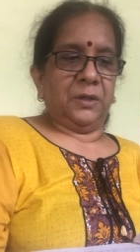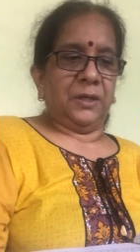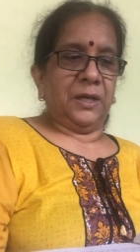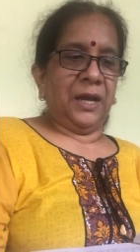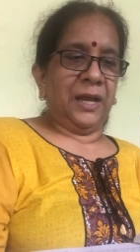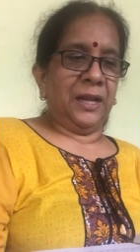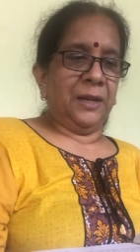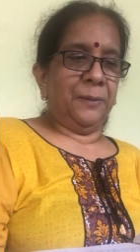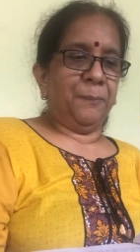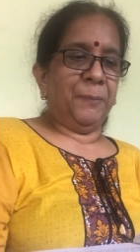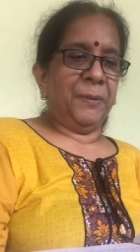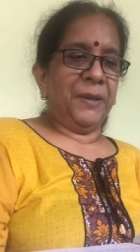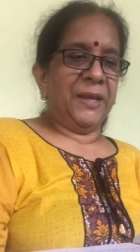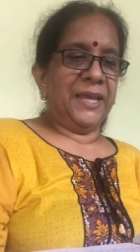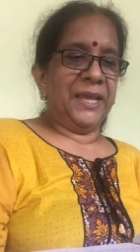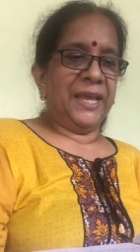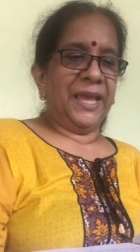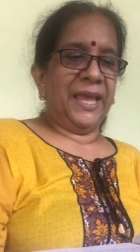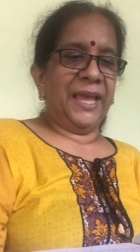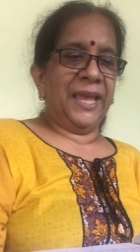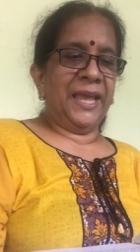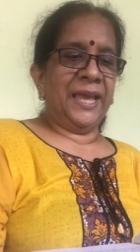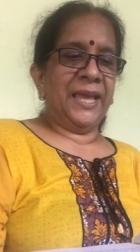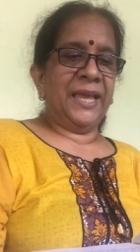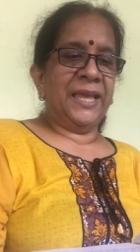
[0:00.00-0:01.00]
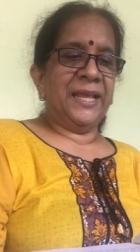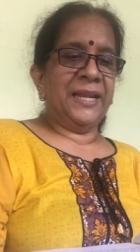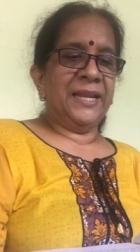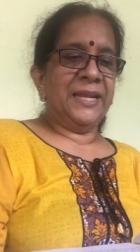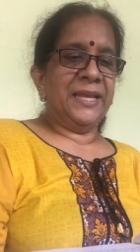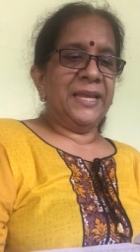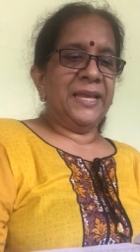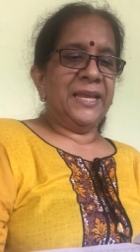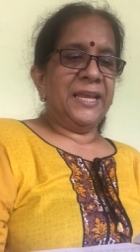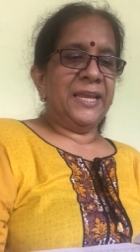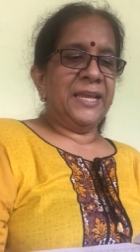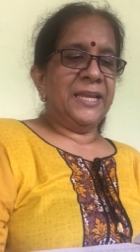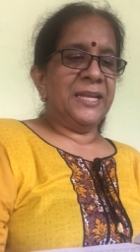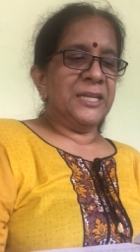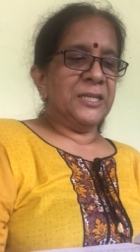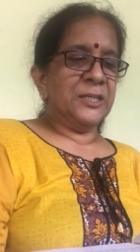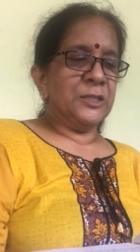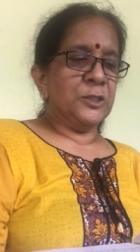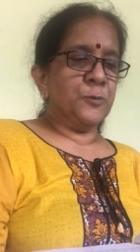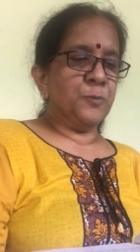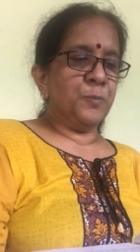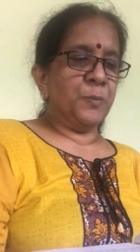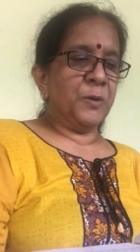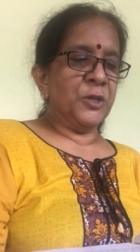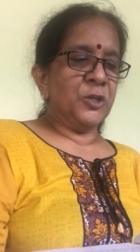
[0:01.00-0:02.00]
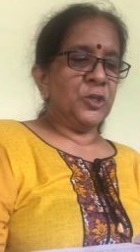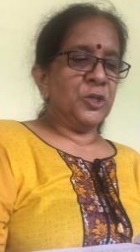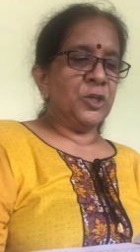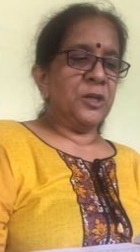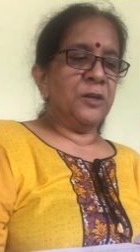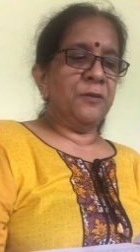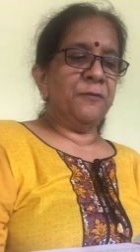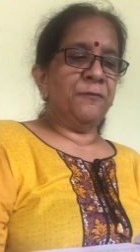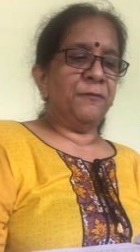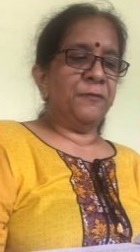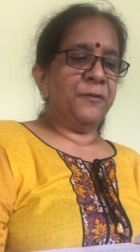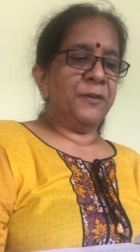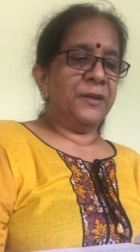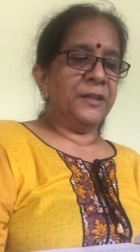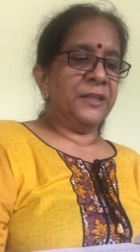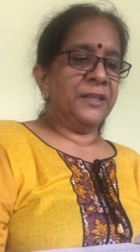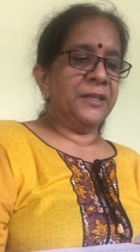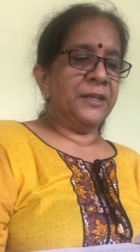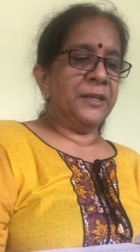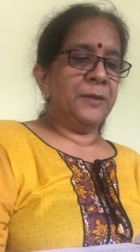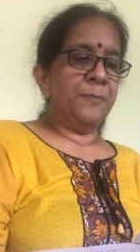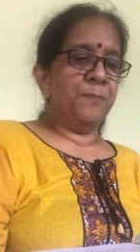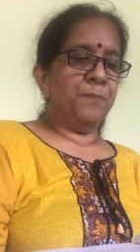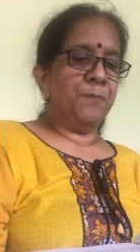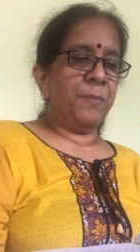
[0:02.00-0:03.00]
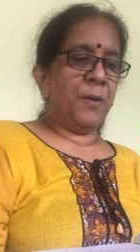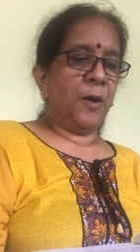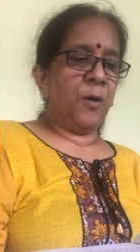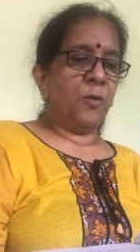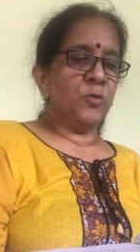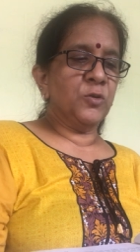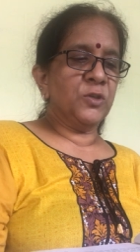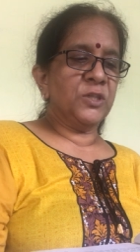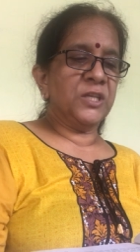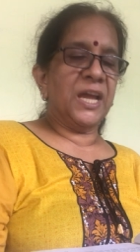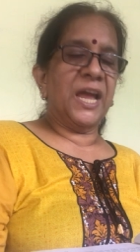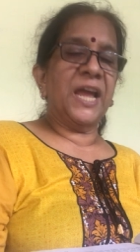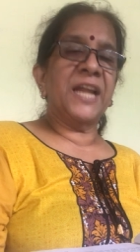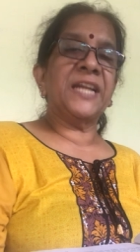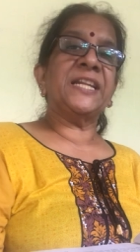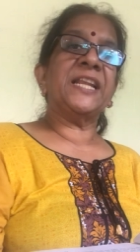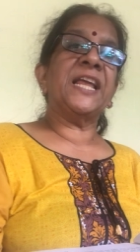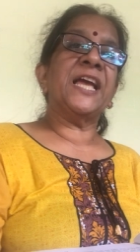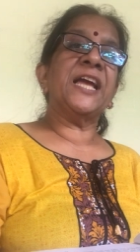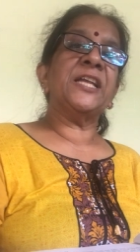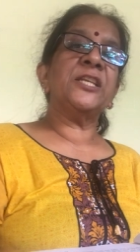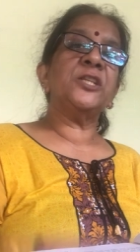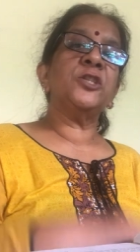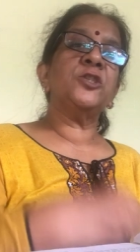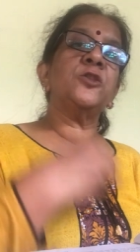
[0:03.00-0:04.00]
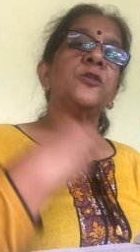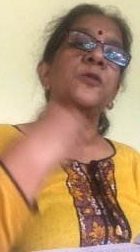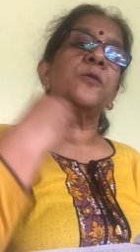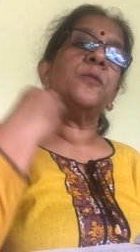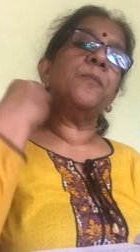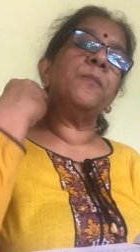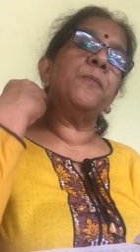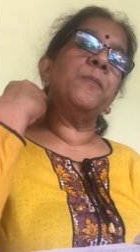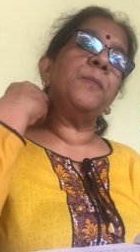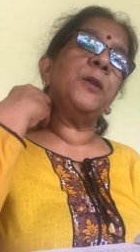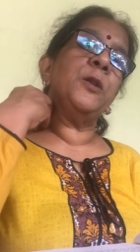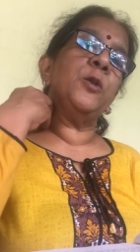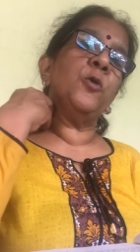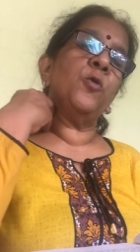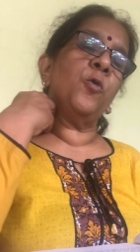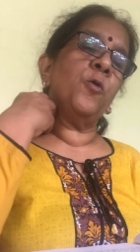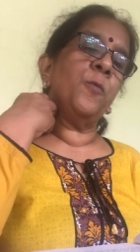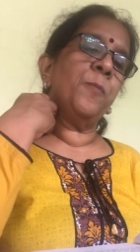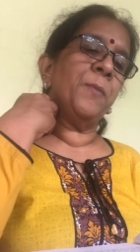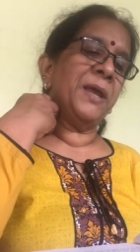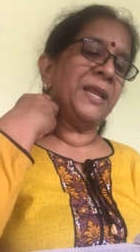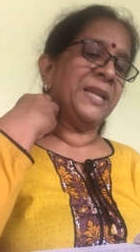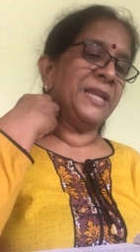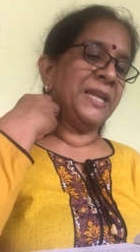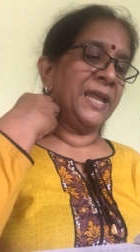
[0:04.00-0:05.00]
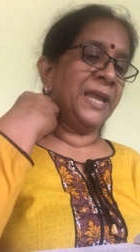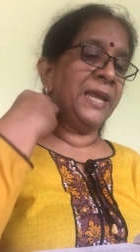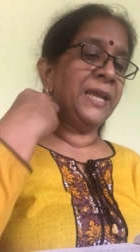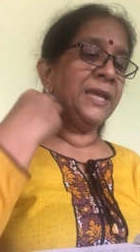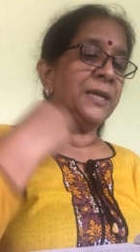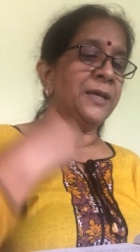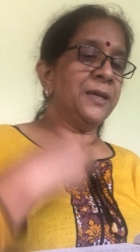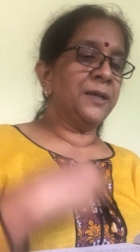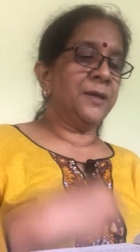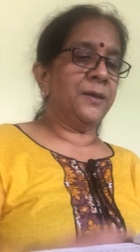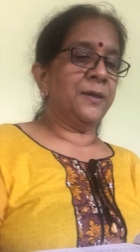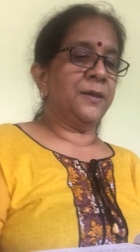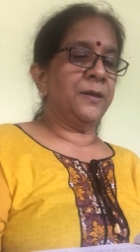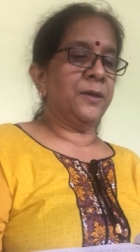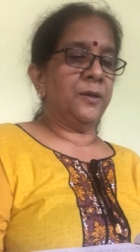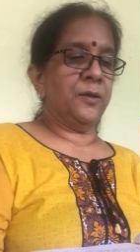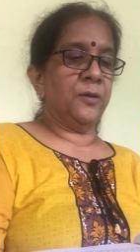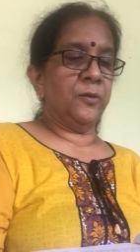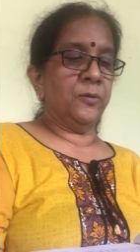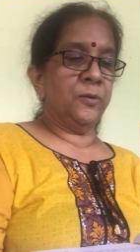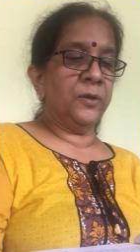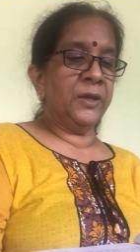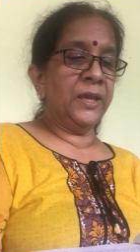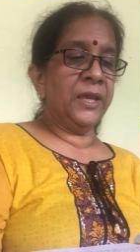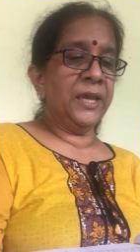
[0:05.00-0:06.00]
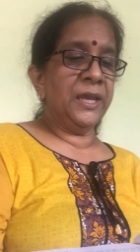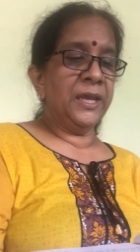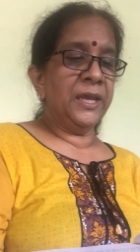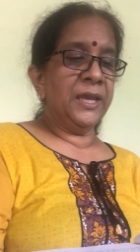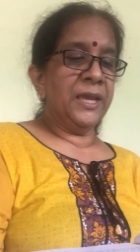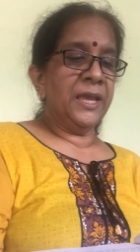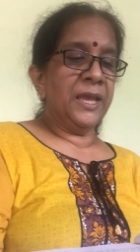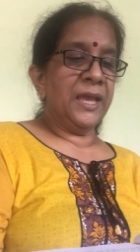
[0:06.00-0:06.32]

gulping air in a special feathery pouch attached below my neck okay